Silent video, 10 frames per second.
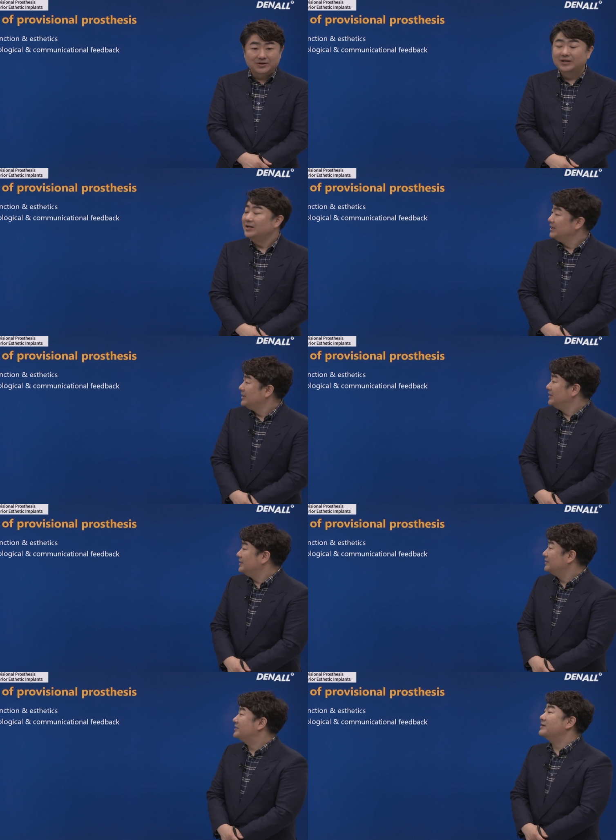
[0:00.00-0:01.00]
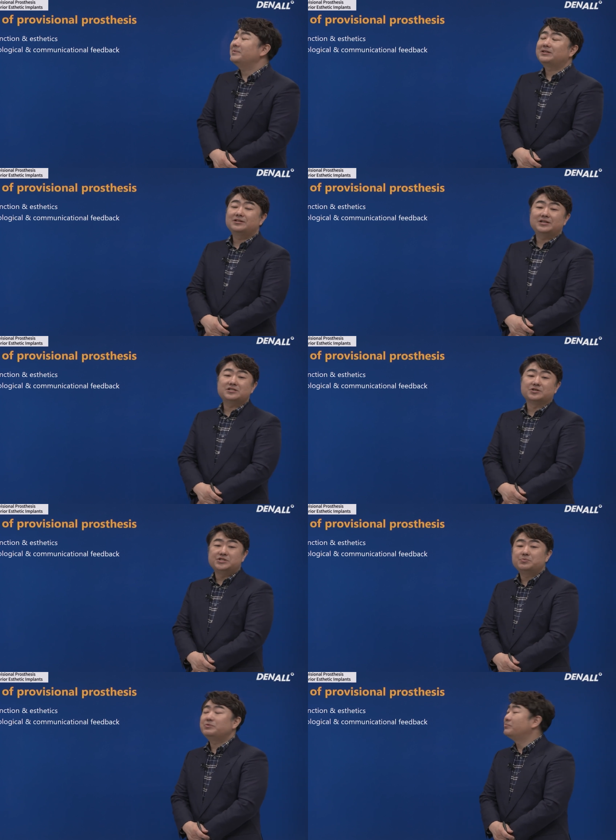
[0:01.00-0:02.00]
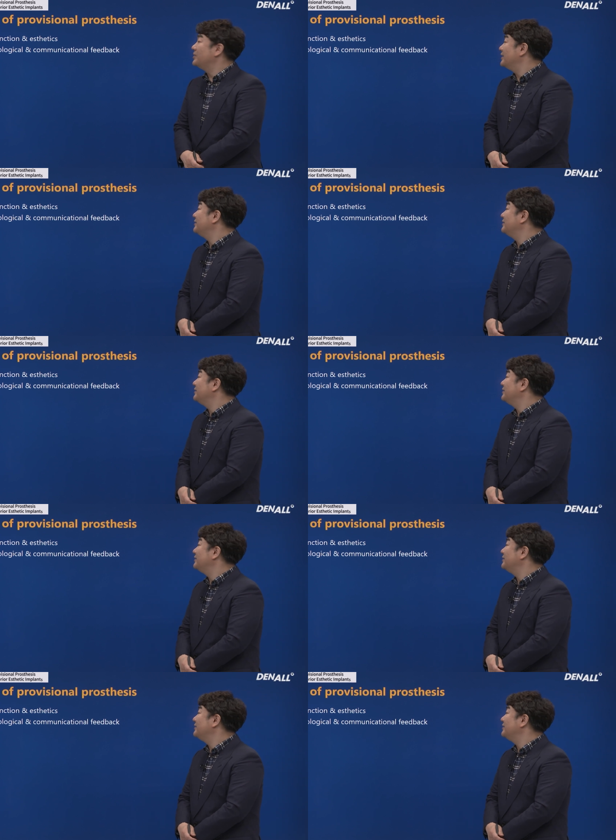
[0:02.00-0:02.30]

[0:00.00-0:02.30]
to maintain the inherent functions of a